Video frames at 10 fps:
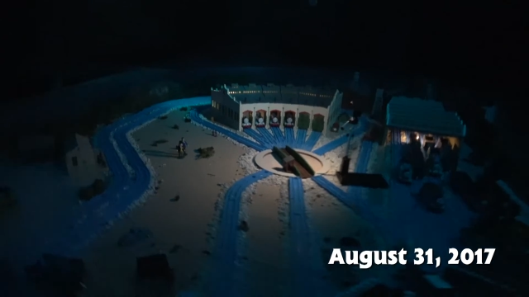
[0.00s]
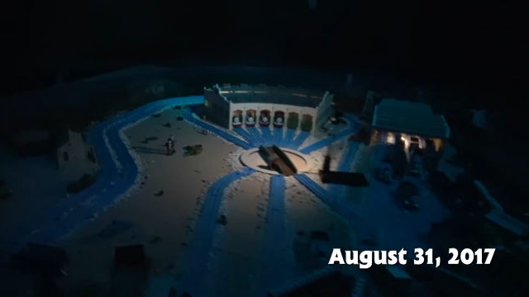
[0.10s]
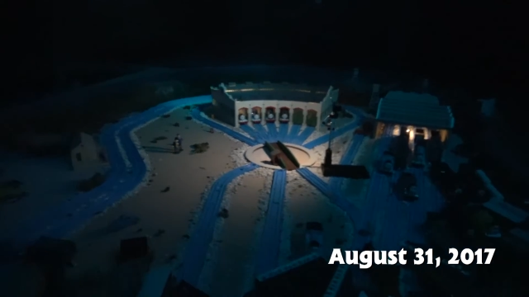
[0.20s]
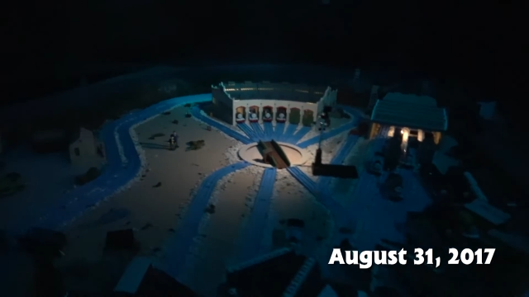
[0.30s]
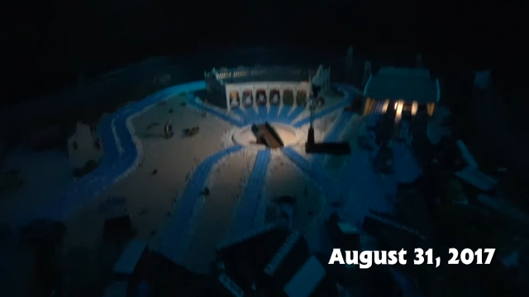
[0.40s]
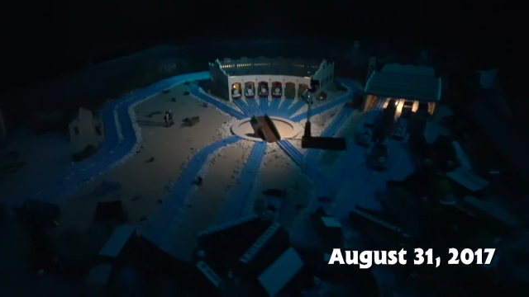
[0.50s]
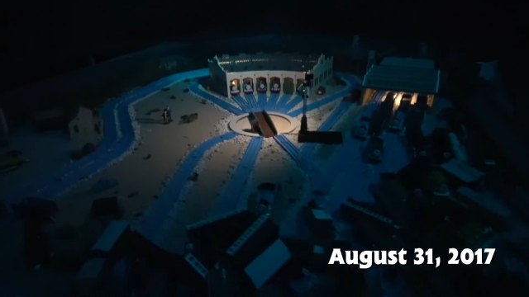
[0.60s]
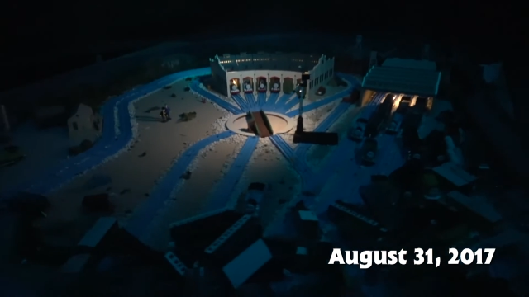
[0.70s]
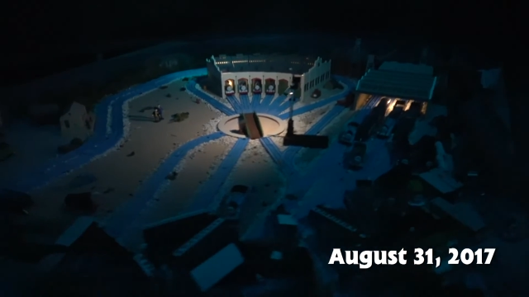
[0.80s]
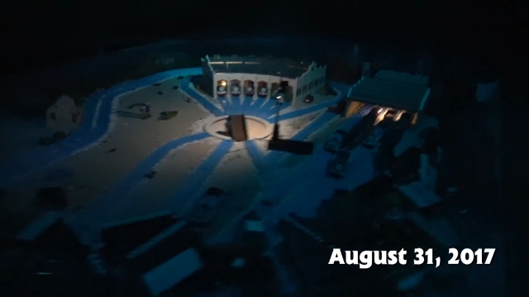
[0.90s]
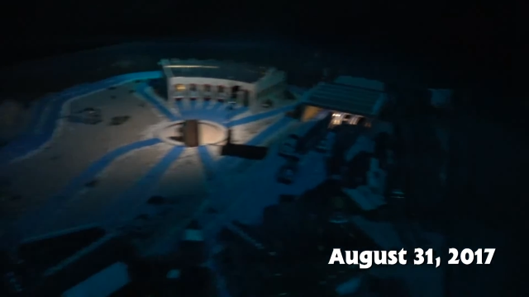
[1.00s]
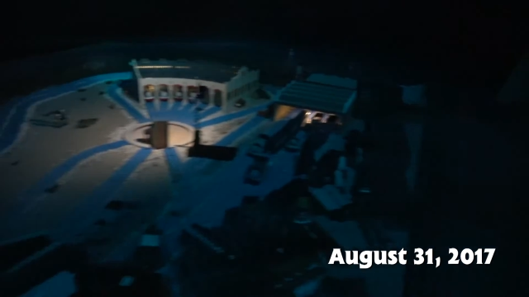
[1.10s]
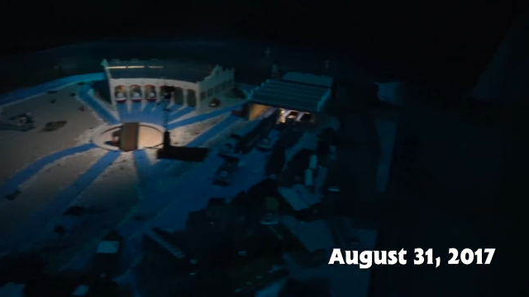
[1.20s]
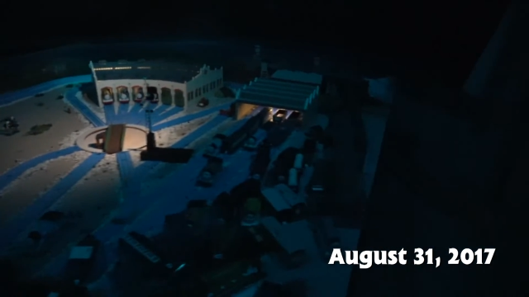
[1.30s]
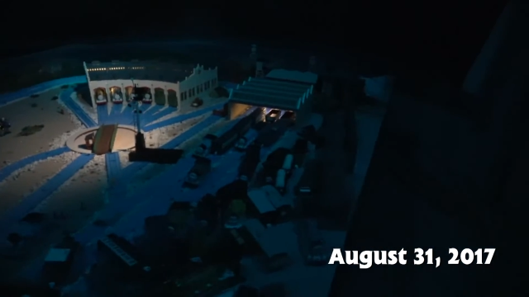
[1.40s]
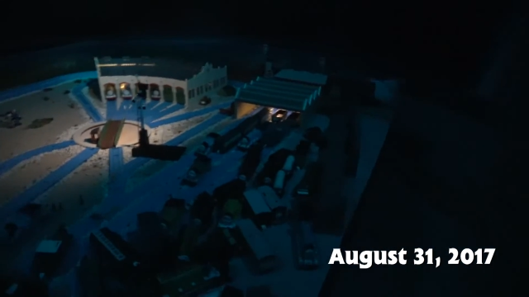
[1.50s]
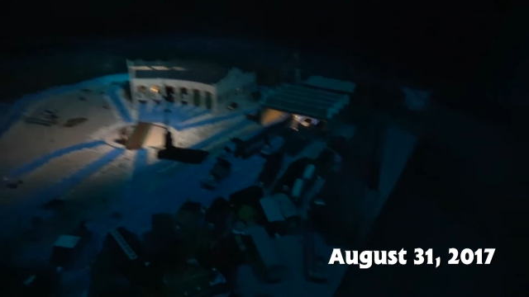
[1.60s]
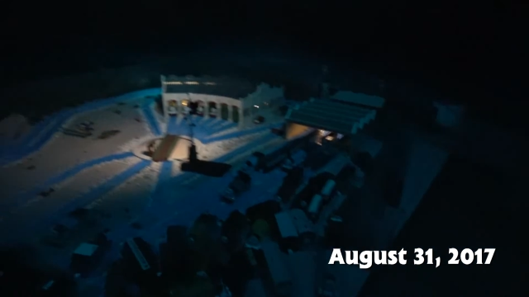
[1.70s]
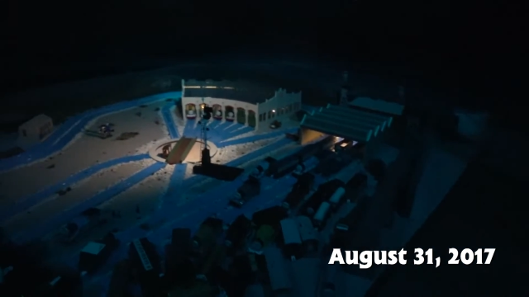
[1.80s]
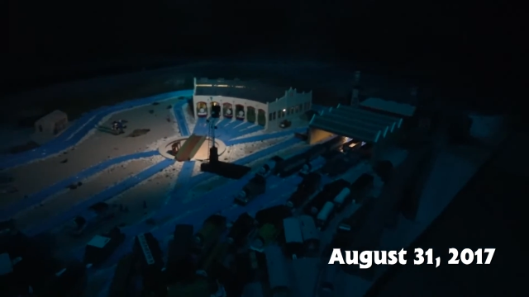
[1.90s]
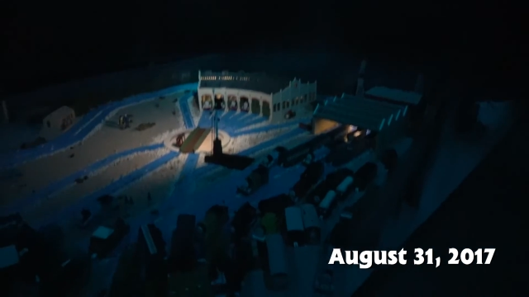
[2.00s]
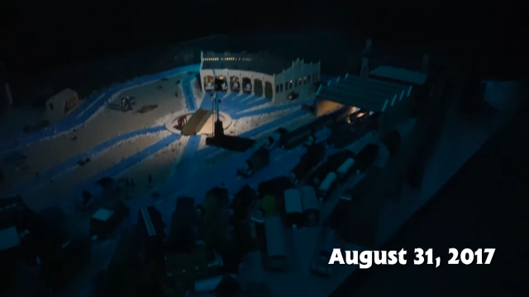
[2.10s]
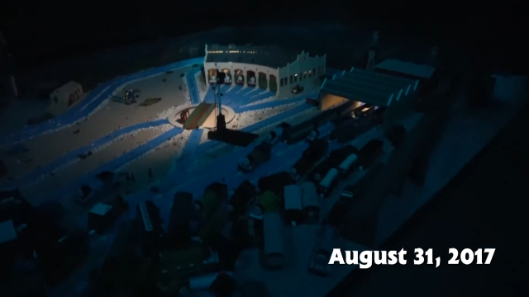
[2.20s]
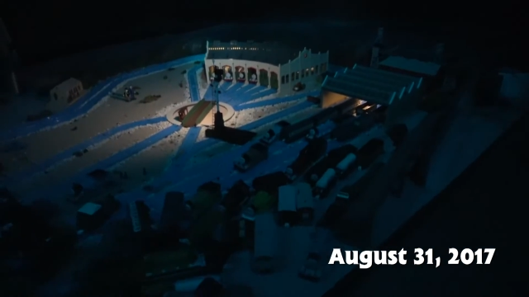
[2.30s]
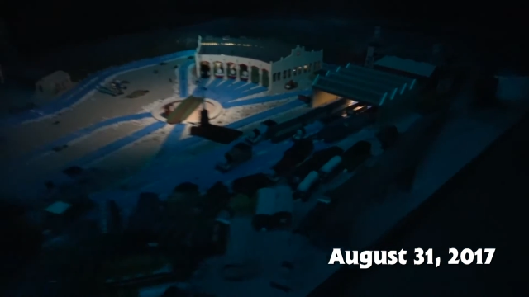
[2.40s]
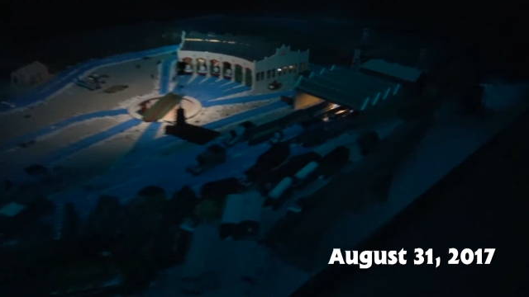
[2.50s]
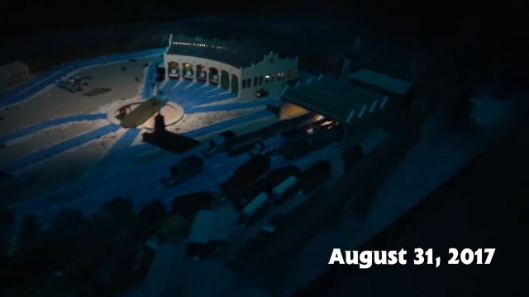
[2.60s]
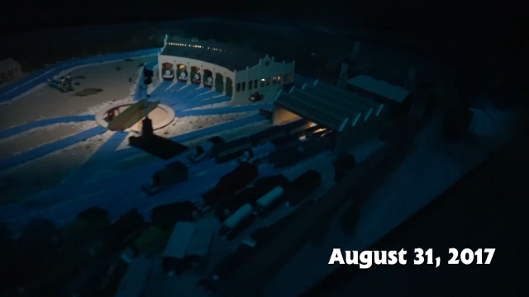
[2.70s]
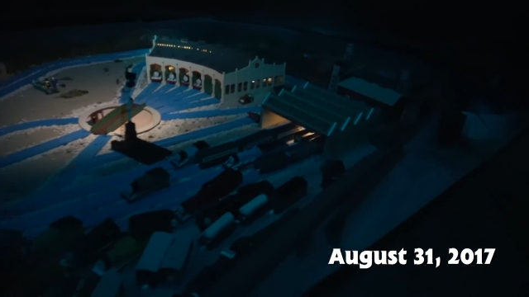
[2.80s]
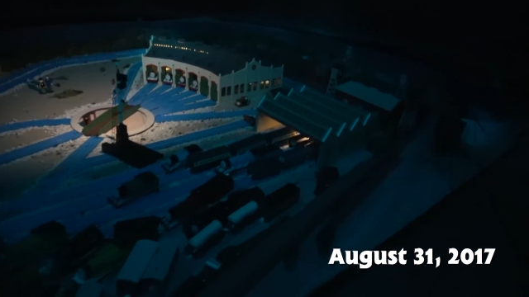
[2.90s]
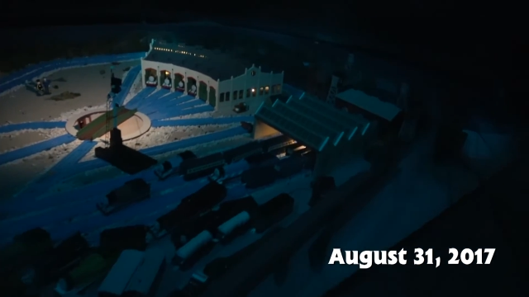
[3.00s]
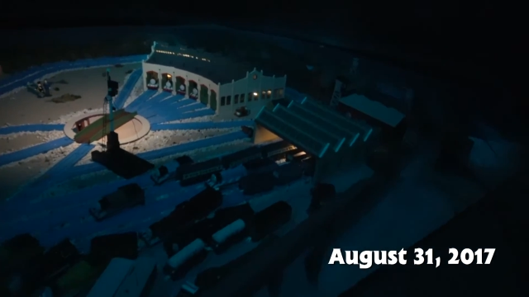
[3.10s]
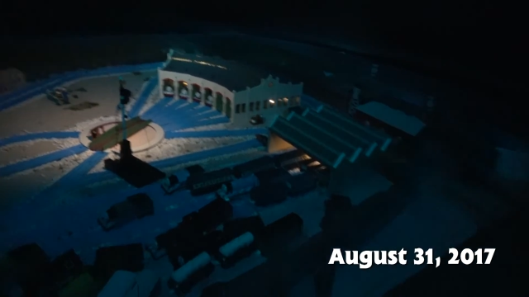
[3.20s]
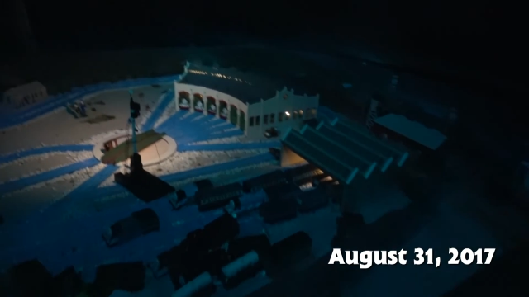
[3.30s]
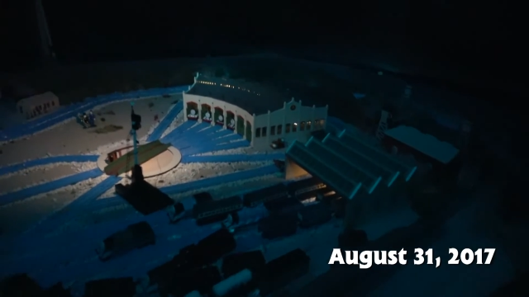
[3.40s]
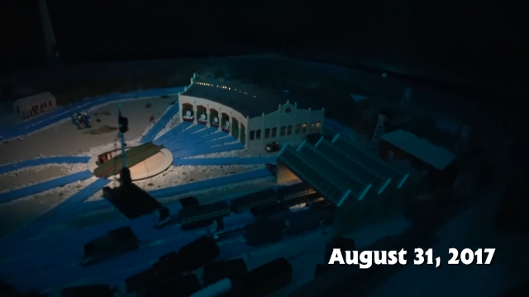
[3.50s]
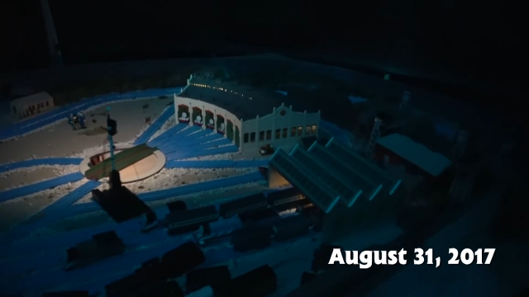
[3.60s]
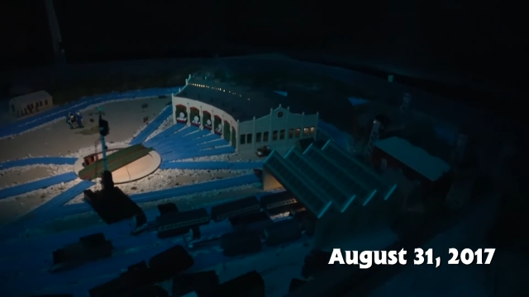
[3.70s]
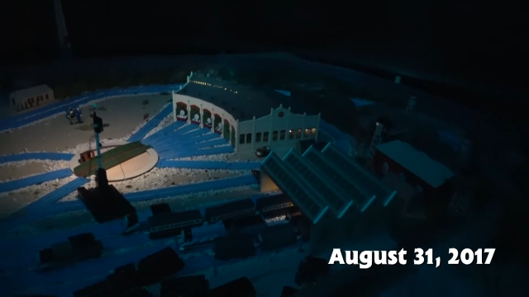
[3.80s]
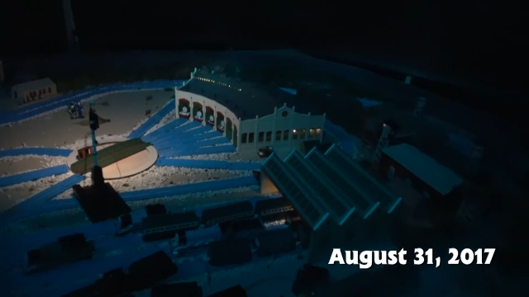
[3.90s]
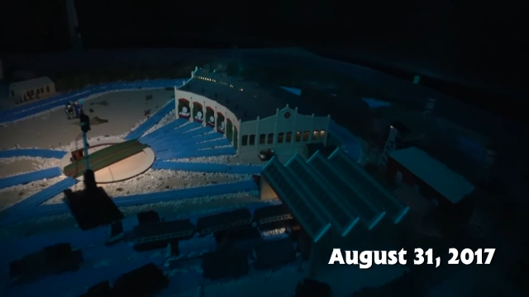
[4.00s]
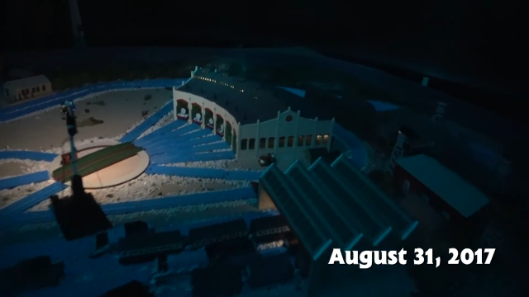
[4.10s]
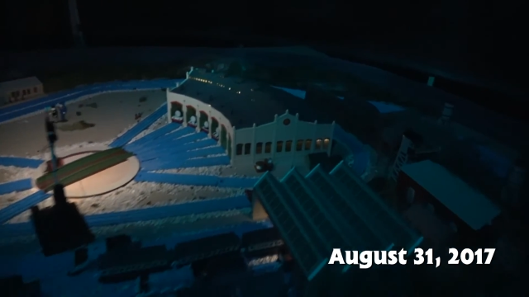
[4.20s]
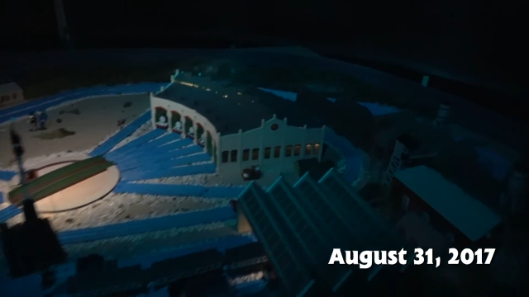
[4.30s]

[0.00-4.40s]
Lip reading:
Nobody's mouth can be seen.